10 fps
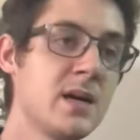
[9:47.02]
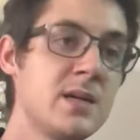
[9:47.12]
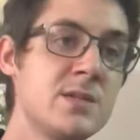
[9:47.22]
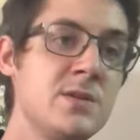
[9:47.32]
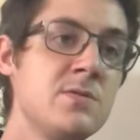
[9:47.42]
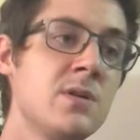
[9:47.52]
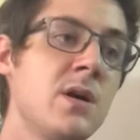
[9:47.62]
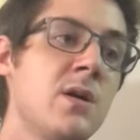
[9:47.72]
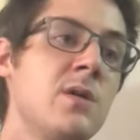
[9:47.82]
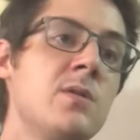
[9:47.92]
Cause you
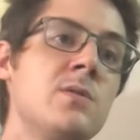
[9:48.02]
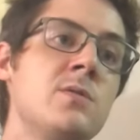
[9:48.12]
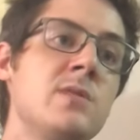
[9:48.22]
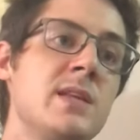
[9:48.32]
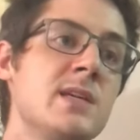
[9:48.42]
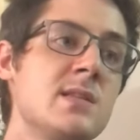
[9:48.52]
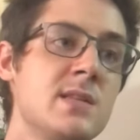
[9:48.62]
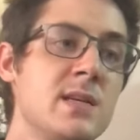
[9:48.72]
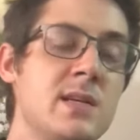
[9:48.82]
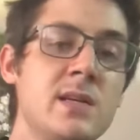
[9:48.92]
know
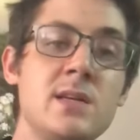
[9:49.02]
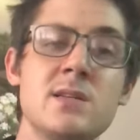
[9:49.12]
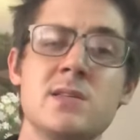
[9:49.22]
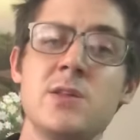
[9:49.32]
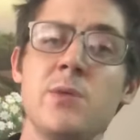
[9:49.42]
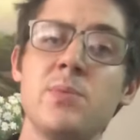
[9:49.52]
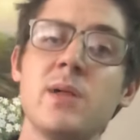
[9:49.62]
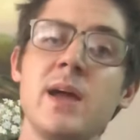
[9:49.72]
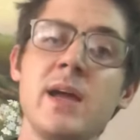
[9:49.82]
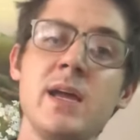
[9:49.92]
this is the
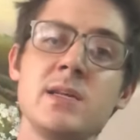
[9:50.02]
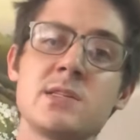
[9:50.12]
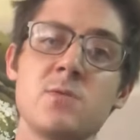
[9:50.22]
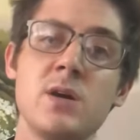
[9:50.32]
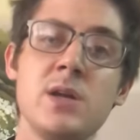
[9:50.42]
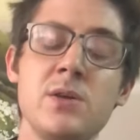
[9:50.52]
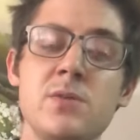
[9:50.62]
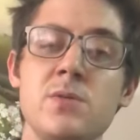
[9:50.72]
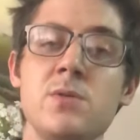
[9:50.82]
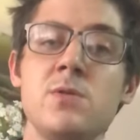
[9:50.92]
place where
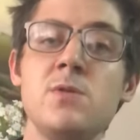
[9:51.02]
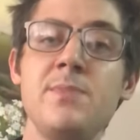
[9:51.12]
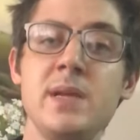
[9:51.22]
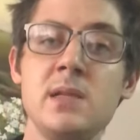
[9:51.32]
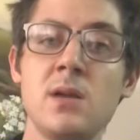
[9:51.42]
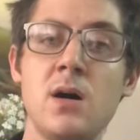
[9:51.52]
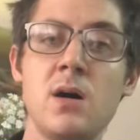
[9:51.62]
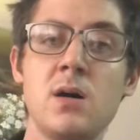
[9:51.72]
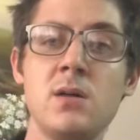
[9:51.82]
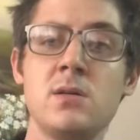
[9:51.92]
you
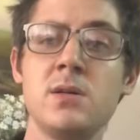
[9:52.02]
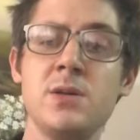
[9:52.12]
belong.